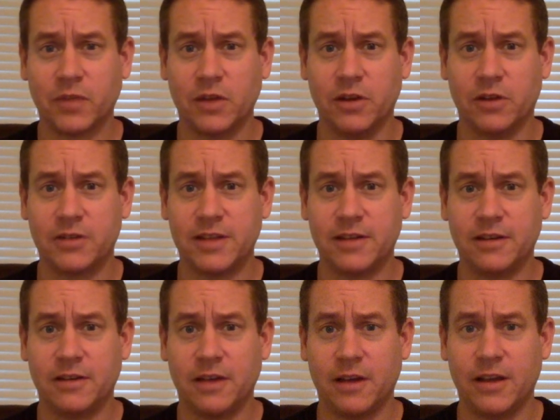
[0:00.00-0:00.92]
you know, send
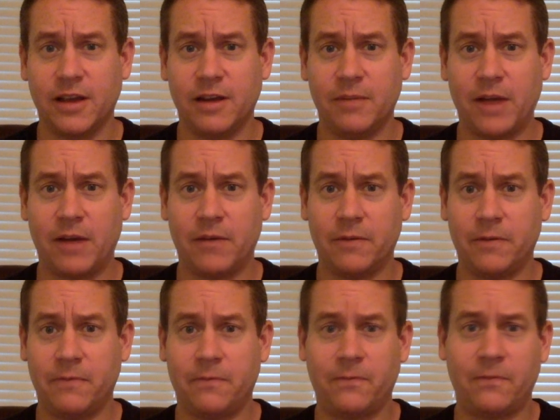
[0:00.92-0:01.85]
again about
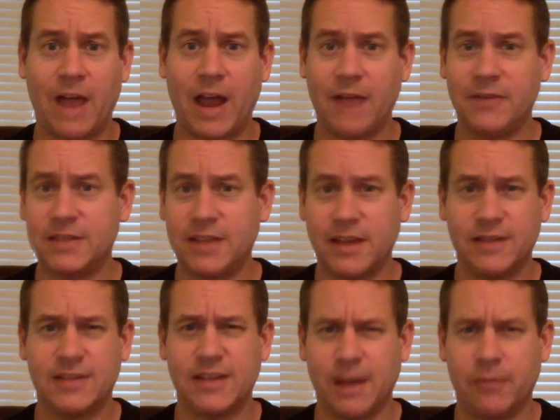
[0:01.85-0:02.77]
5 to
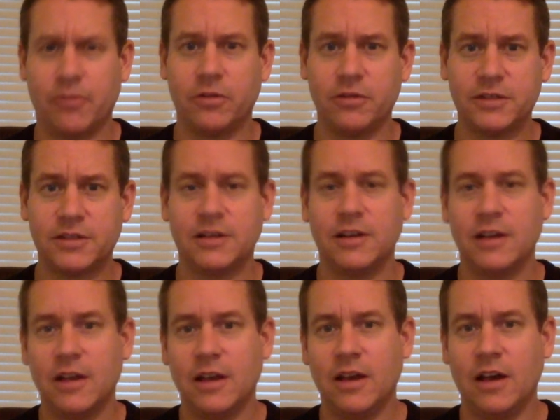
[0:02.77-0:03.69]
10 samples.
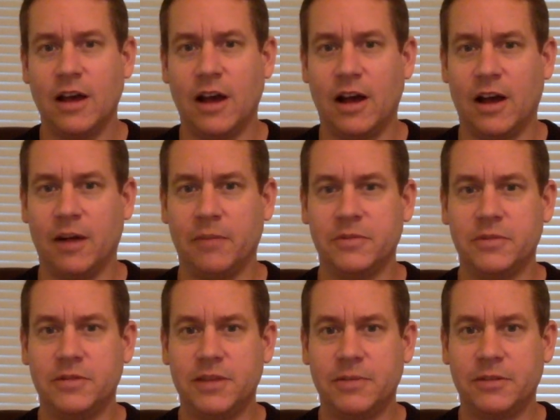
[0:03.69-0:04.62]

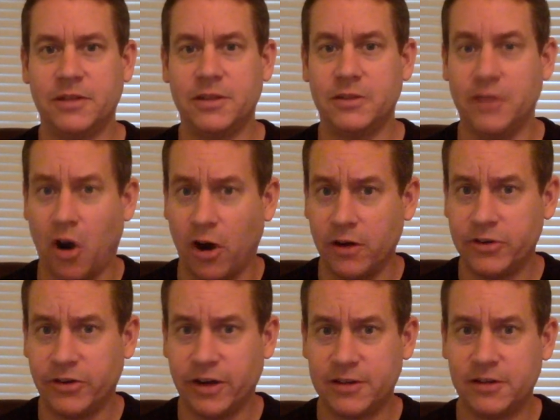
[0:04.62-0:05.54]
Typically to the art
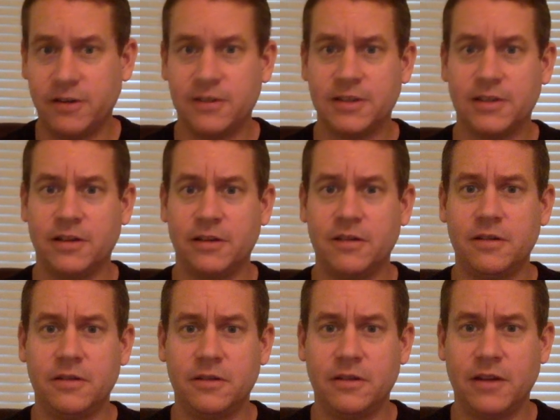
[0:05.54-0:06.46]
director is a
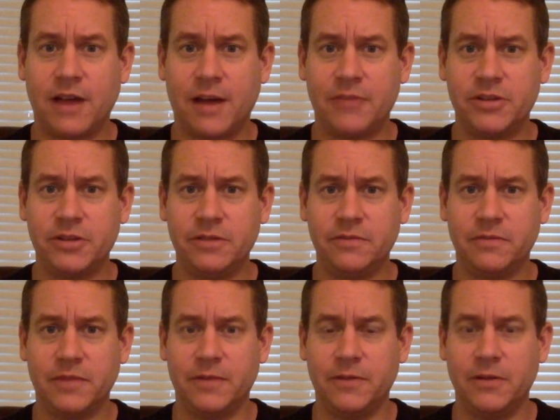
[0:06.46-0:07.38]
good option.
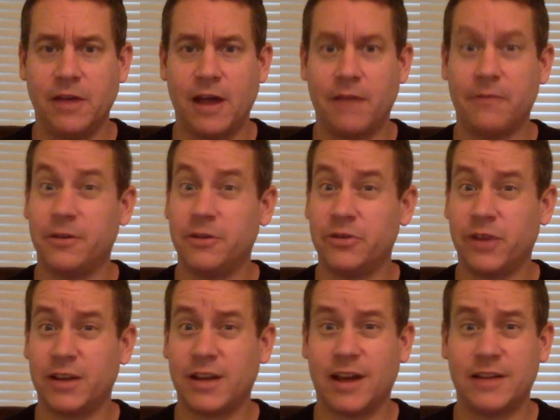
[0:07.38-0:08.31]
If you have their
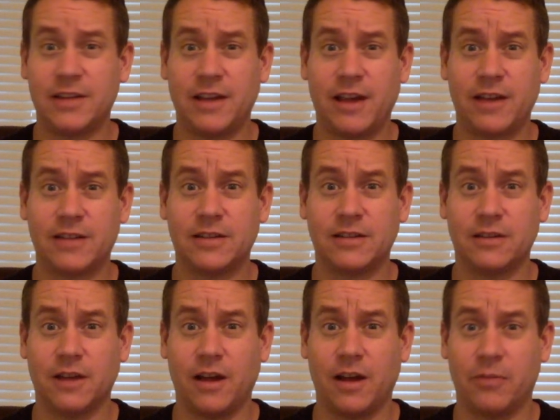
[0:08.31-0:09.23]
direct contact,
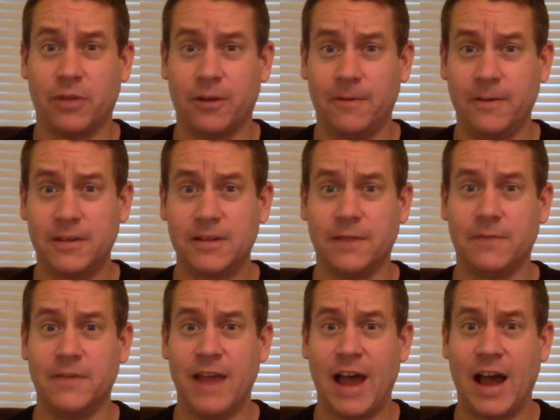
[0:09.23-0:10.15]
perfect.
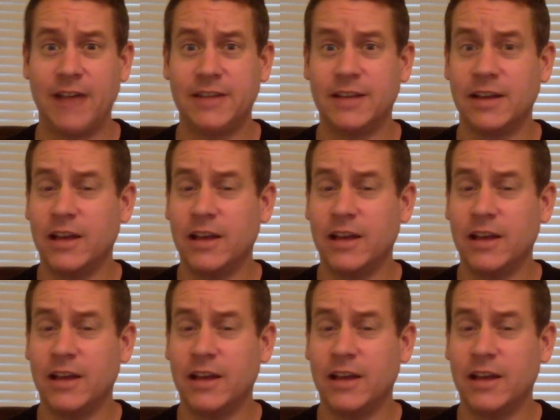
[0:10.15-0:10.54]
If not,